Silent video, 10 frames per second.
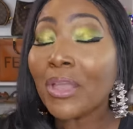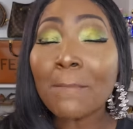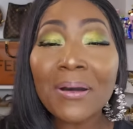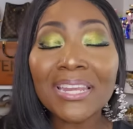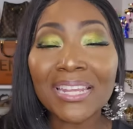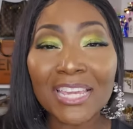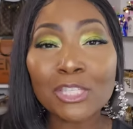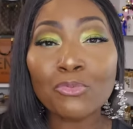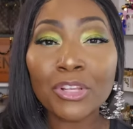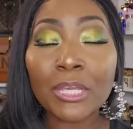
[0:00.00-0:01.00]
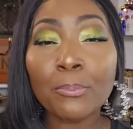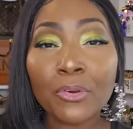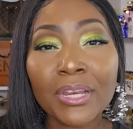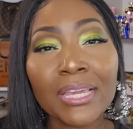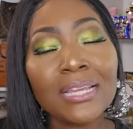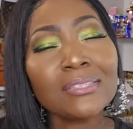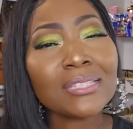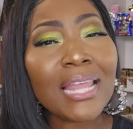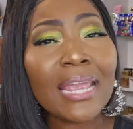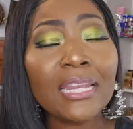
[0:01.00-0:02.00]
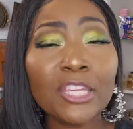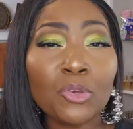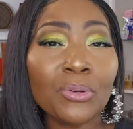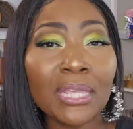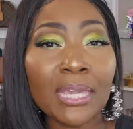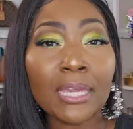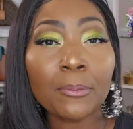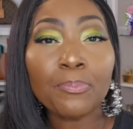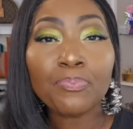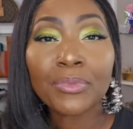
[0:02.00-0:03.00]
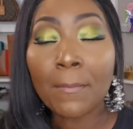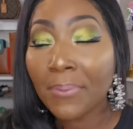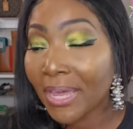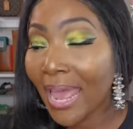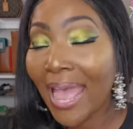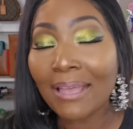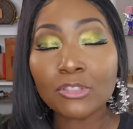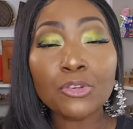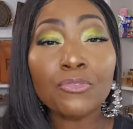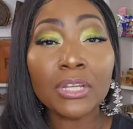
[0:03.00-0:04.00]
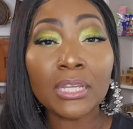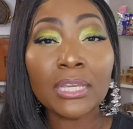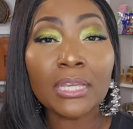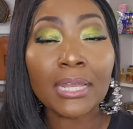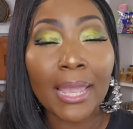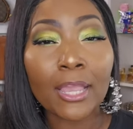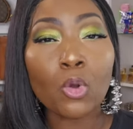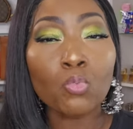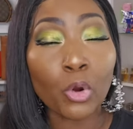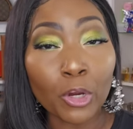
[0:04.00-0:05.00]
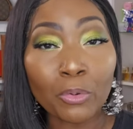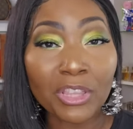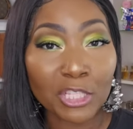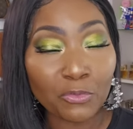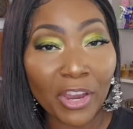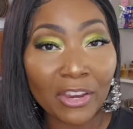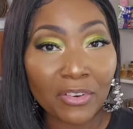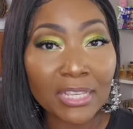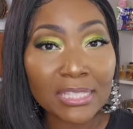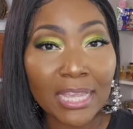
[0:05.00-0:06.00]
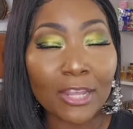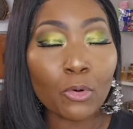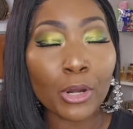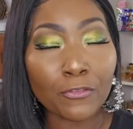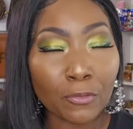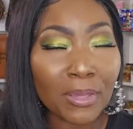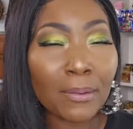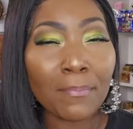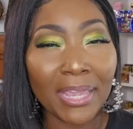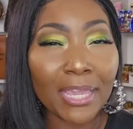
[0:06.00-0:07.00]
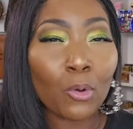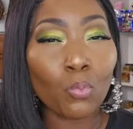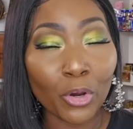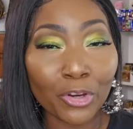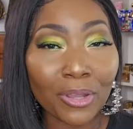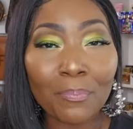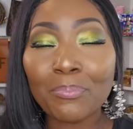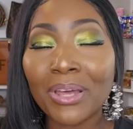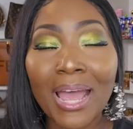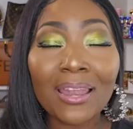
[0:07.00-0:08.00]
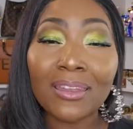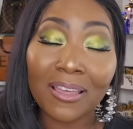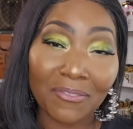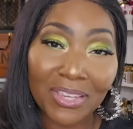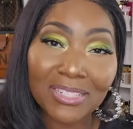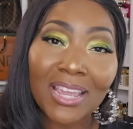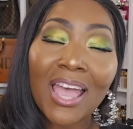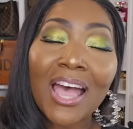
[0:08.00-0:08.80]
but it is really pretty and slightly unique but I have to really like work with this fragrance in order for me to make it work. But I love it.